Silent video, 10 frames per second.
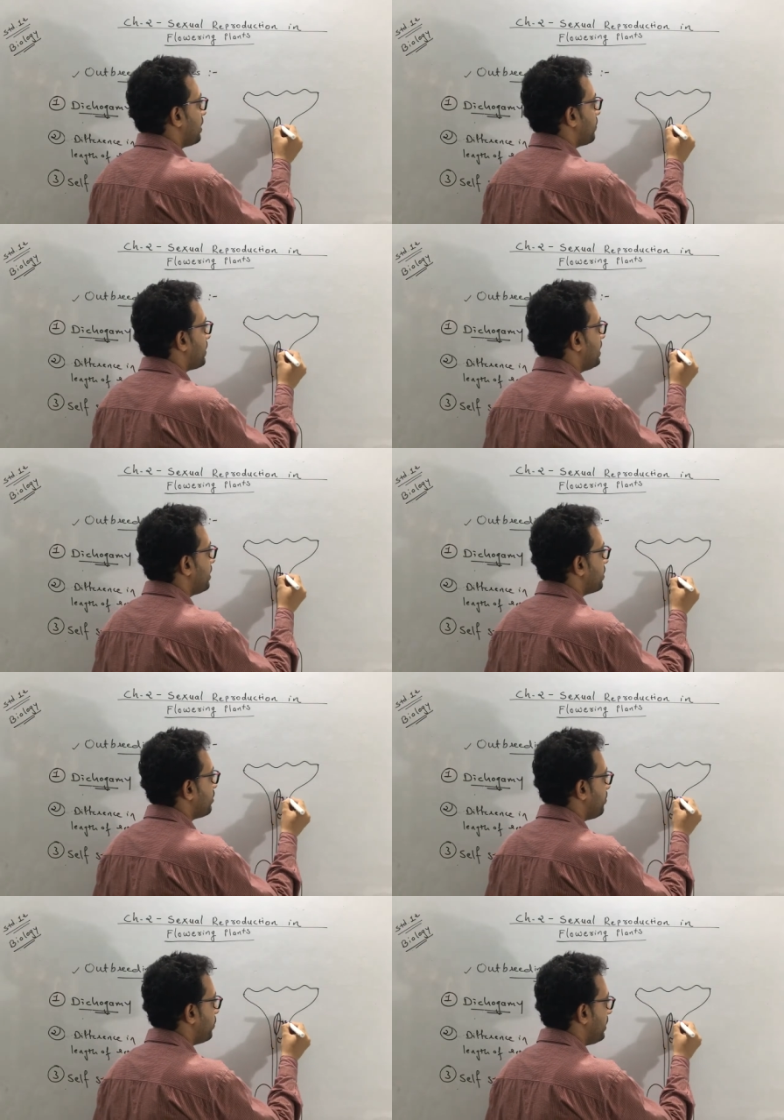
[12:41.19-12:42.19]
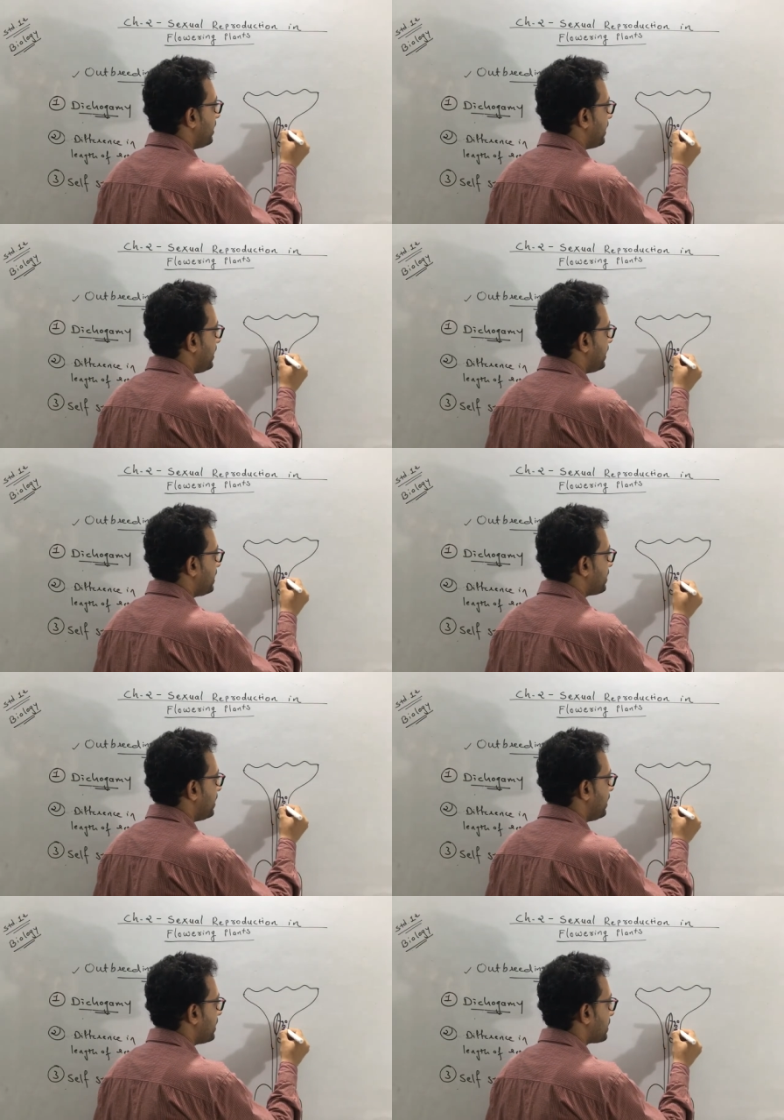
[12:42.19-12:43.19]
Now here the pollen grain gets
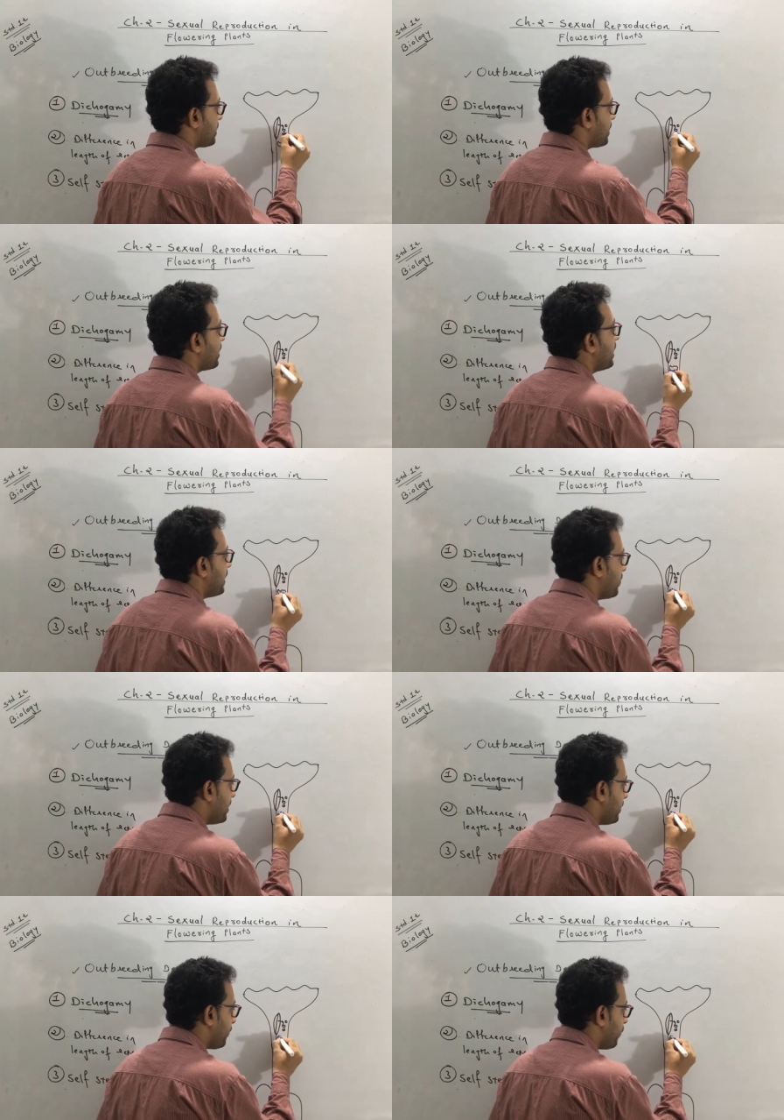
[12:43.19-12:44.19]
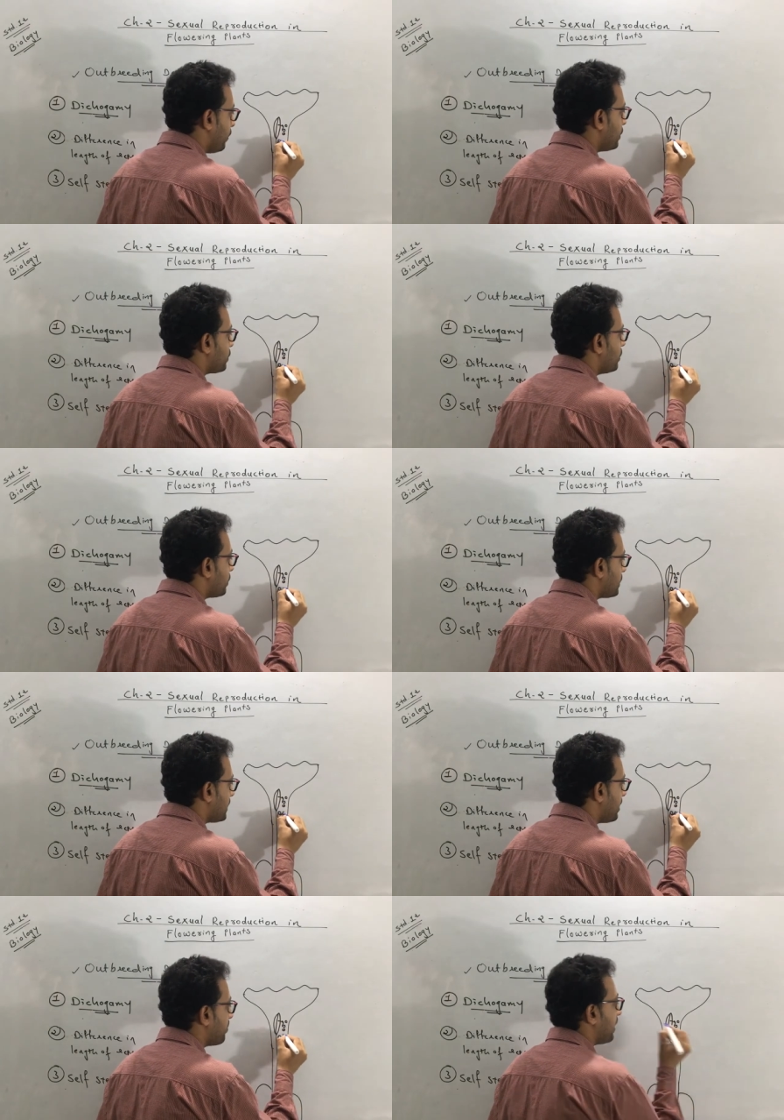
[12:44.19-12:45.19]
released, even it falls on the
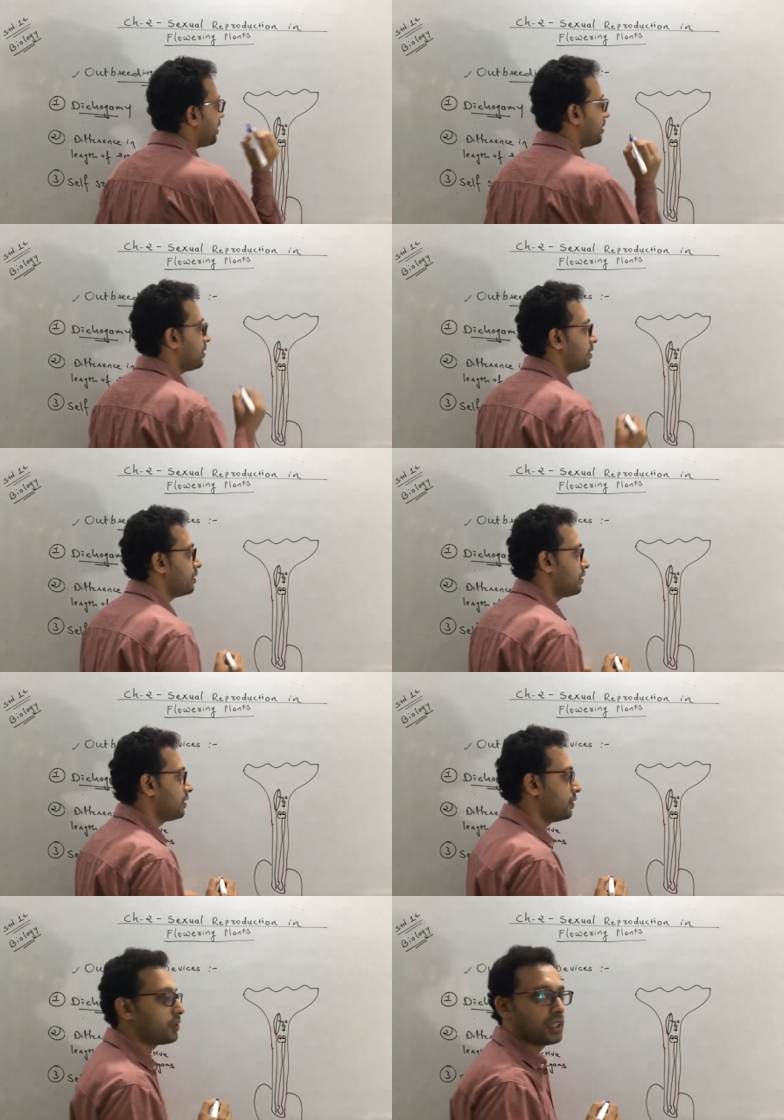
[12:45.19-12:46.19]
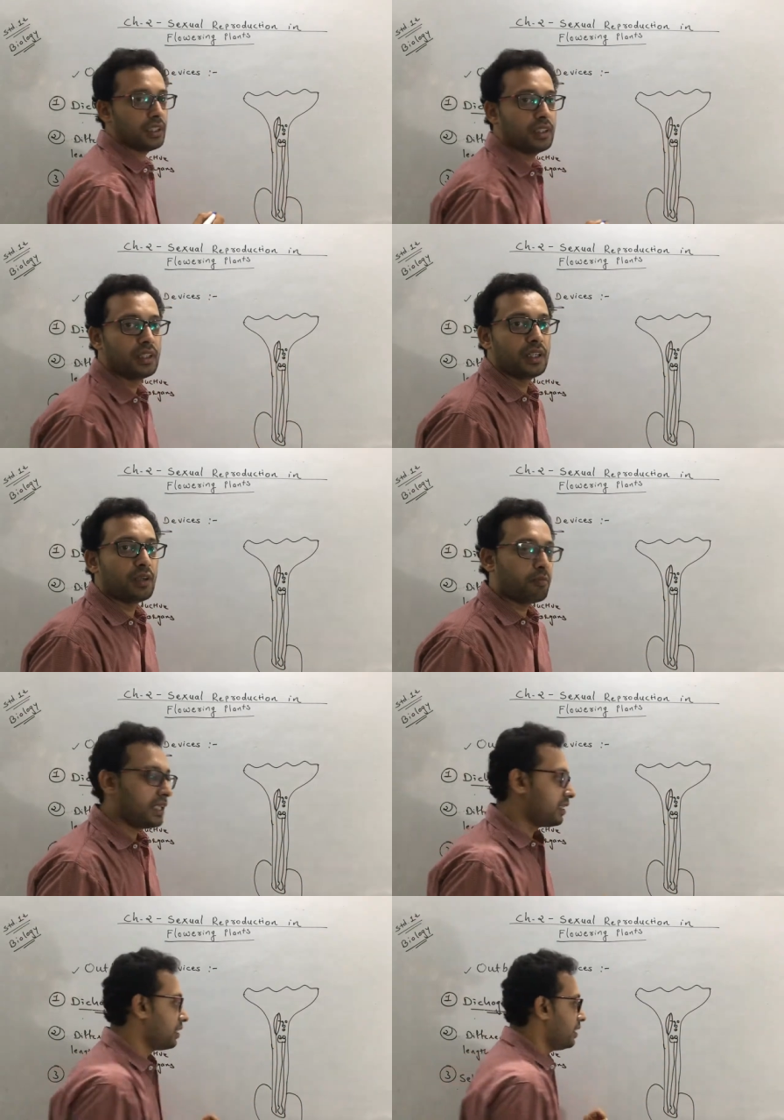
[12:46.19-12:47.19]
stigma. Okay,
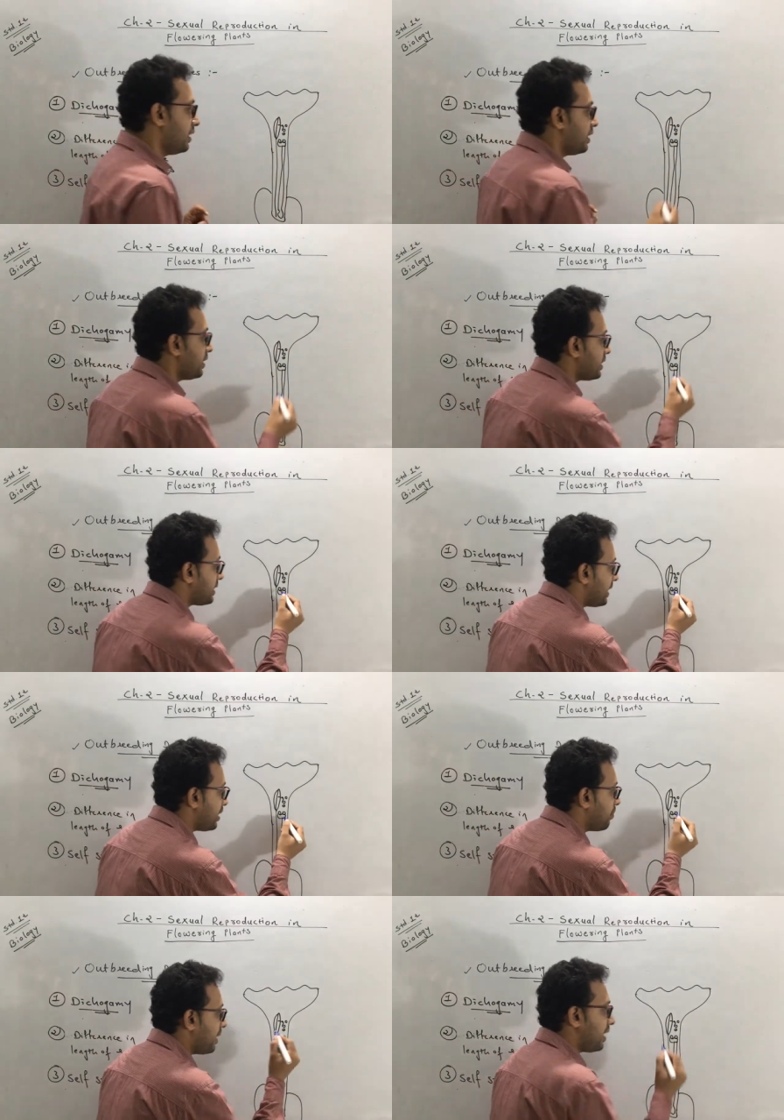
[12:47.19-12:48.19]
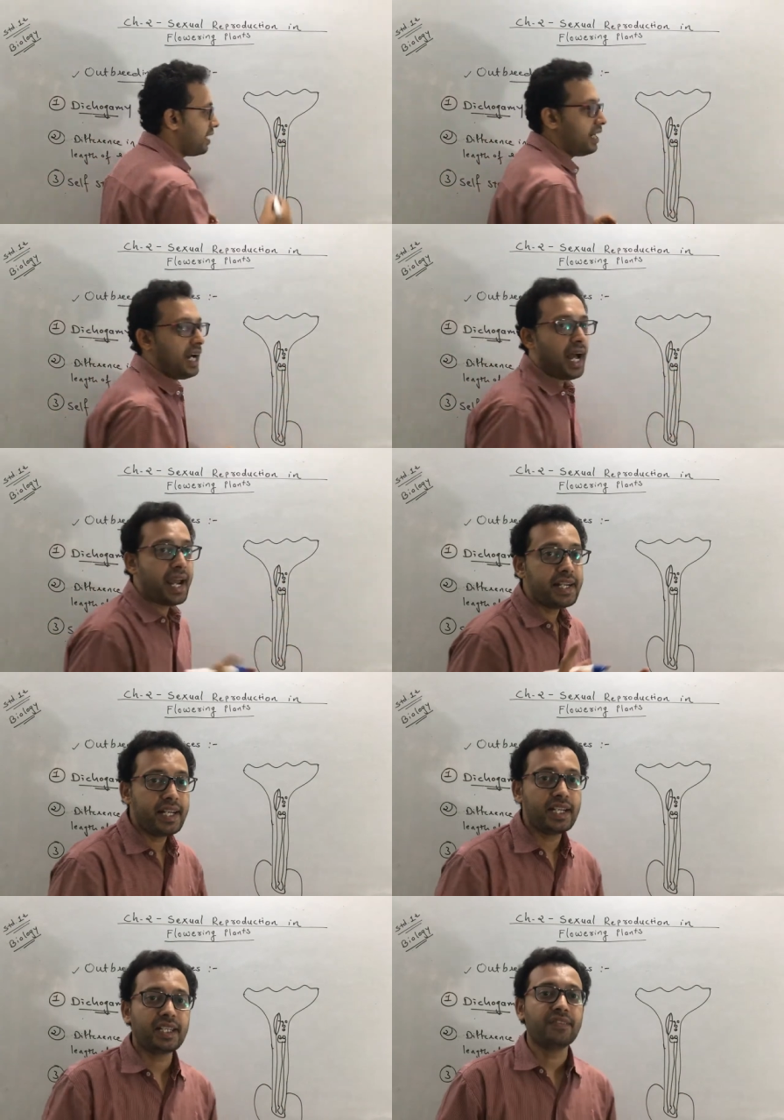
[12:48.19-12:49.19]
but the stigma
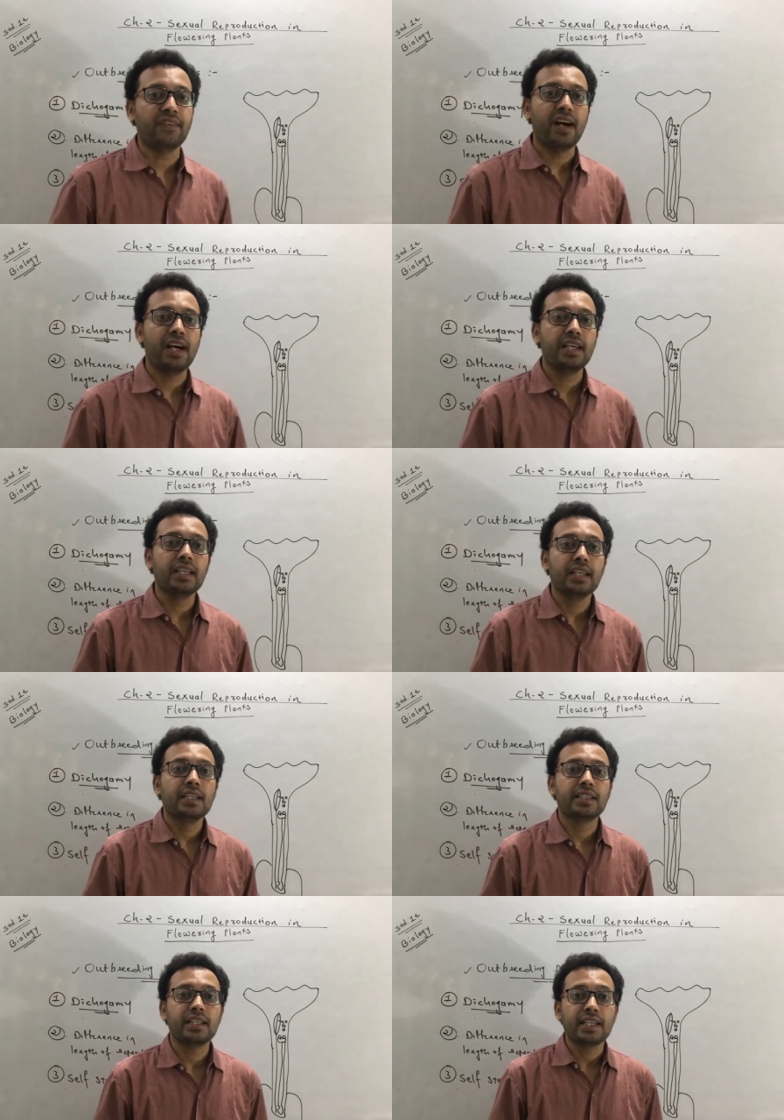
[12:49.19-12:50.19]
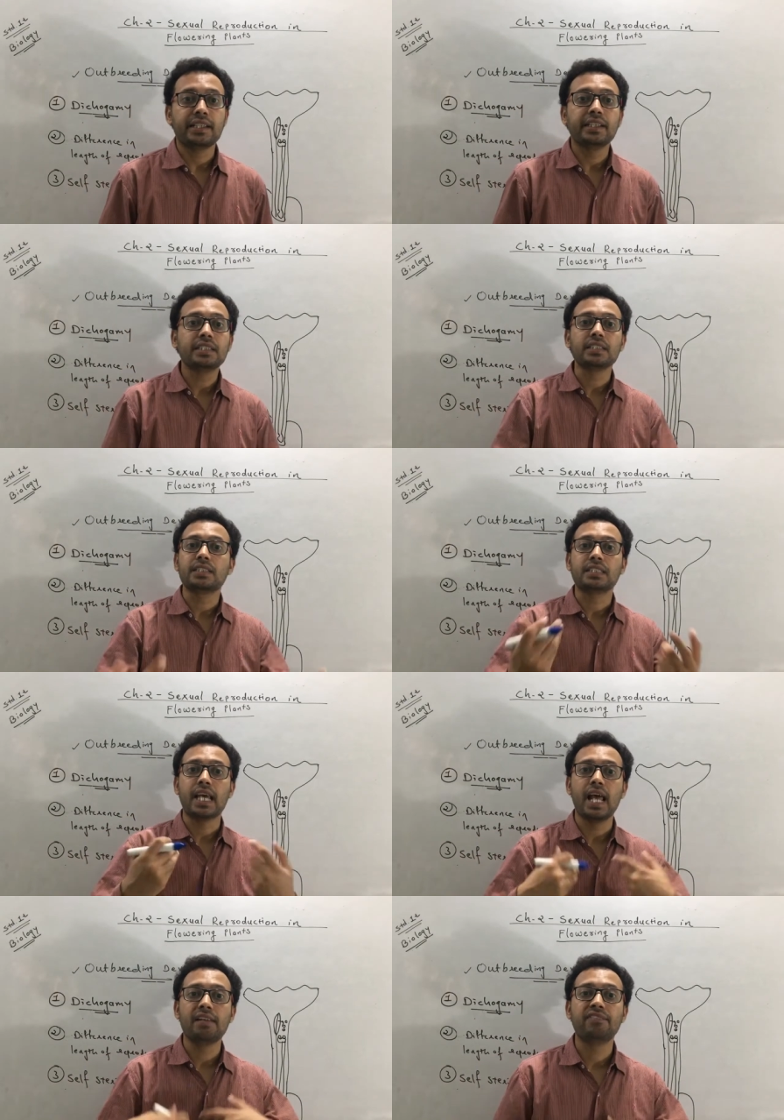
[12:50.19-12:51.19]
identify that it is a
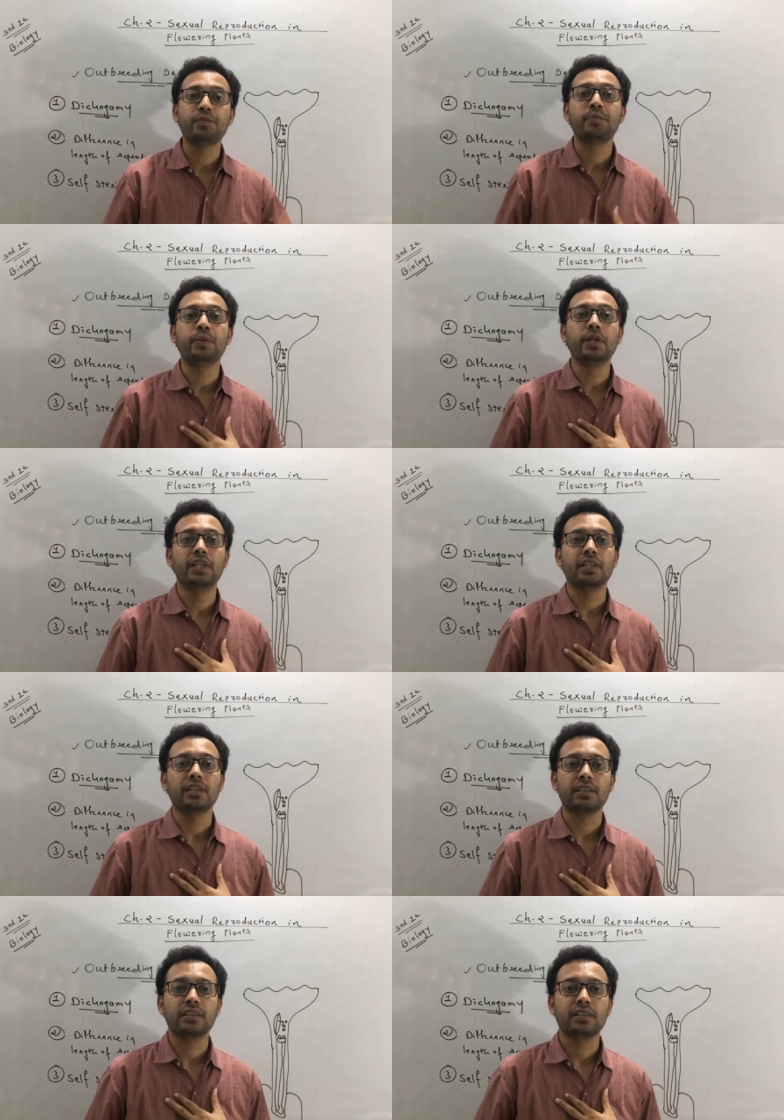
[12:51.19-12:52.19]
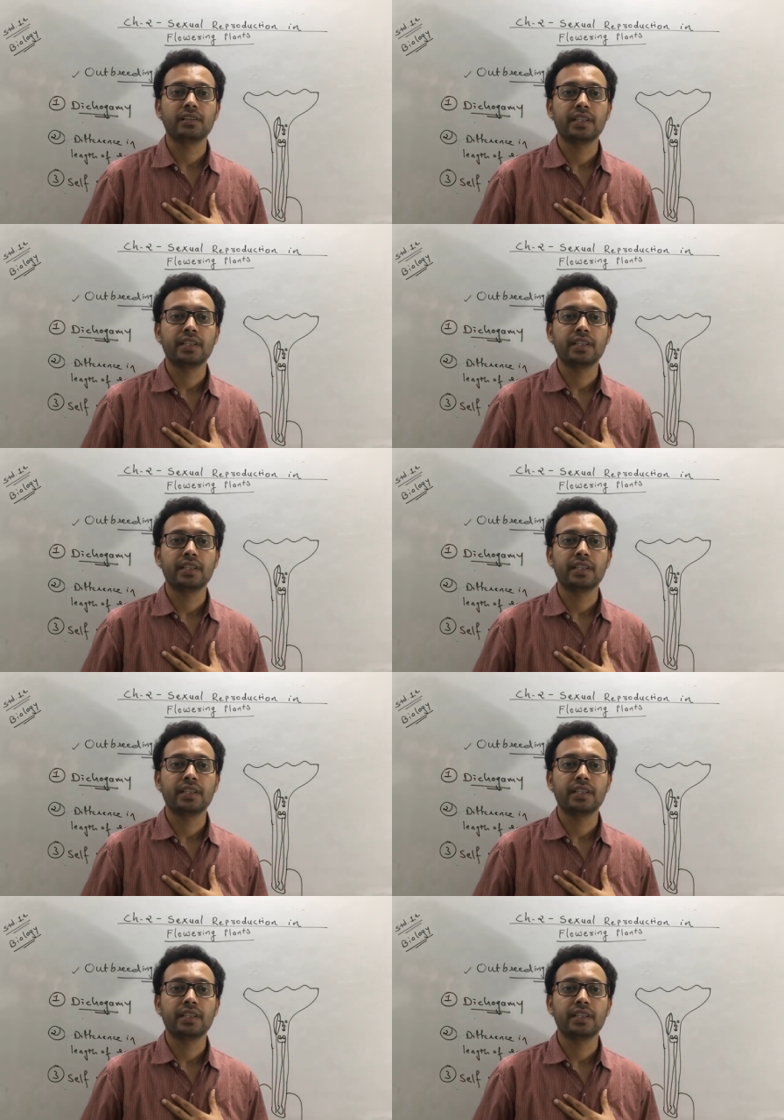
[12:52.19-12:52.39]
self pollen,